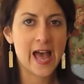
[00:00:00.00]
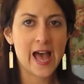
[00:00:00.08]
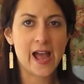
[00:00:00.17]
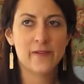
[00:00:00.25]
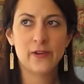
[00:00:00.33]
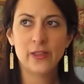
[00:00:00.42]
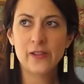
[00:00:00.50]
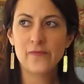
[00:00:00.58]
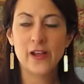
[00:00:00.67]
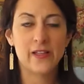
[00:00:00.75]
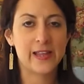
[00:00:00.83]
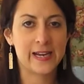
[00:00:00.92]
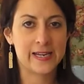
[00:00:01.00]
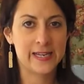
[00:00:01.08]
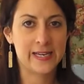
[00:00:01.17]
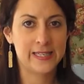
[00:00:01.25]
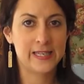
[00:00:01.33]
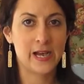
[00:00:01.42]
I really felt like I
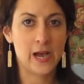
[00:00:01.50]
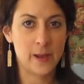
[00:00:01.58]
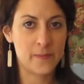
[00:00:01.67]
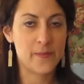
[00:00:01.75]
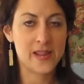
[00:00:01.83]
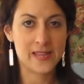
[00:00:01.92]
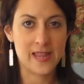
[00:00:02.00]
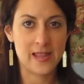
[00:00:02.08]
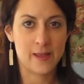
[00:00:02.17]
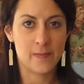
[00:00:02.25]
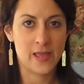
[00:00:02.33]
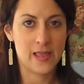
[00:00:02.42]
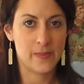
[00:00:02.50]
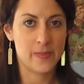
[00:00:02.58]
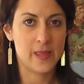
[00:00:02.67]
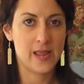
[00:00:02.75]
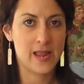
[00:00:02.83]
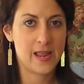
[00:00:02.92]
needed to up my game in
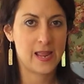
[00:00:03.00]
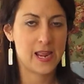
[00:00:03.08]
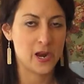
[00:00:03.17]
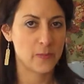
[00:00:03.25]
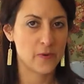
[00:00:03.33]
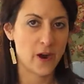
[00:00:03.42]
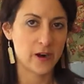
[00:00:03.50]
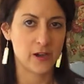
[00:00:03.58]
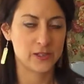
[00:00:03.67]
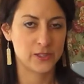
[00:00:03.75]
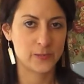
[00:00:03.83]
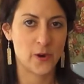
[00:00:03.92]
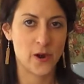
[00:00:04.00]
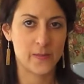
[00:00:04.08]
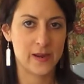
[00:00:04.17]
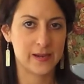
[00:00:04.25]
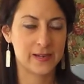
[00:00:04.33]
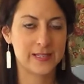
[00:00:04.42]
the hair product
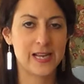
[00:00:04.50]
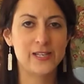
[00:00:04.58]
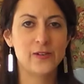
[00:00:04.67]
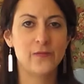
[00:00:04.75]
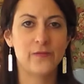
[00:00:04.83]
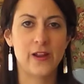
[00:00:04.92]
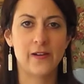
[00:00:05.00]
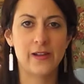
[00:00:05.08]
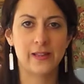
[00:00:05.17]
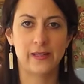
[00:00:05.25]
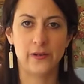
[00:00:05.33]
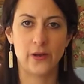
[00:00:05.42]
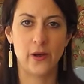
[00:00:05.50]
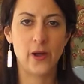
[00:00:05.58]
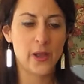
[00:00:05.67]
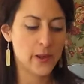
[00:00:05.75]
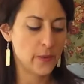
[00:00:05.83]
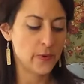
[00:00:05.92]
department because I do very little
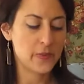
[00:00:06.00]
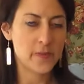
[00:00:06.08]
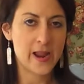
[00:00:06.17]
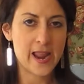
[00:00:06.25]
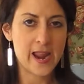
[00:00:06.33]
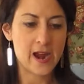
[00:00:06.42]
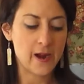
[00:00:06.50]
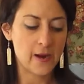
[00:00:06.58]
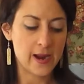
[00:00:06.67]
with my hair,